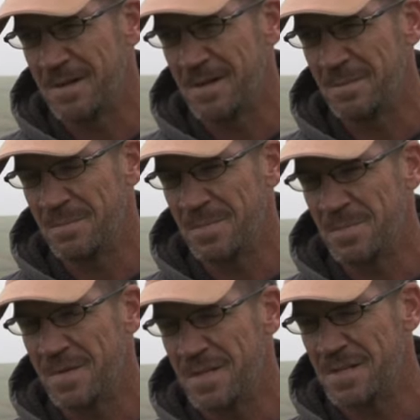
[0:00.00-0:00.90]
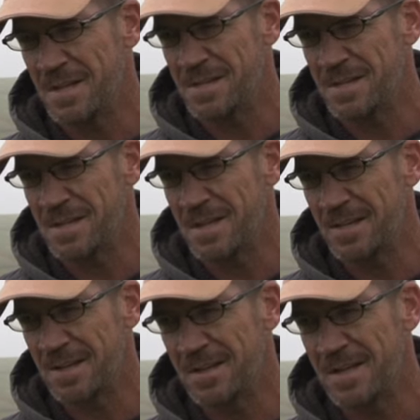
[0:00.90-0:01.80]
Um, yes, Justin
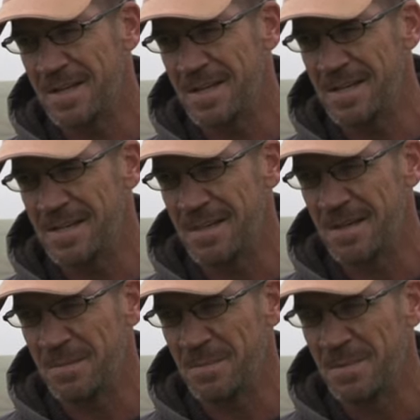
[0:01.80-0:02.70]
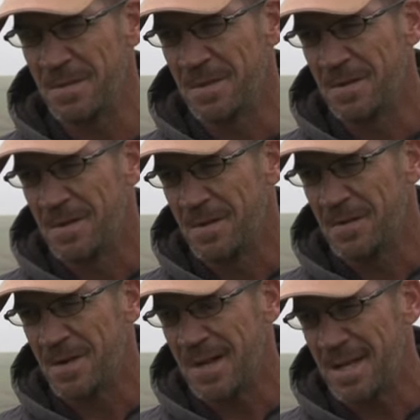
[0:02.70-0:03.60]
Snaith, I think he's um,
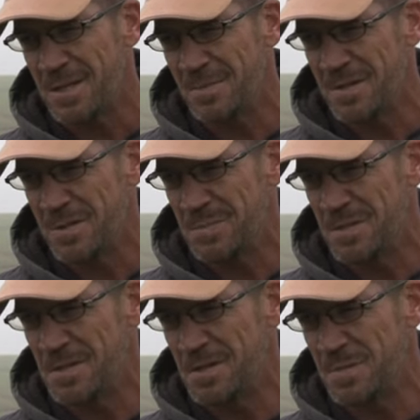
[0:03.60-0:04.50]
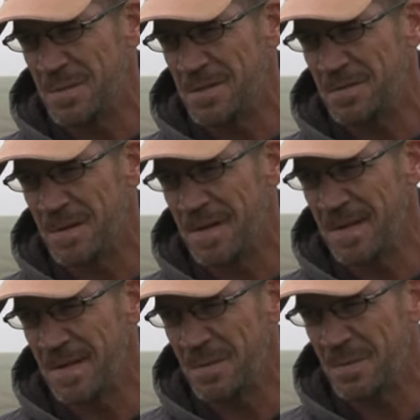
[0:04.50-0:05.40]
thrown a cat amongst the pigeons with his filly,